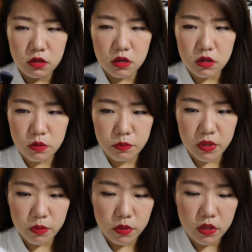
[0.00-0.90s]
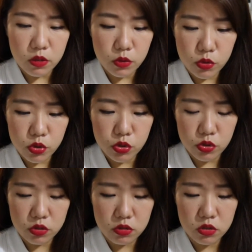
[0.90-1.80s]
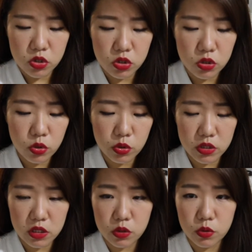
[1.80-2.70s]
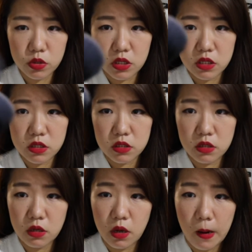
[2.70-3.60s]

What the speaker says: maybe you should look into this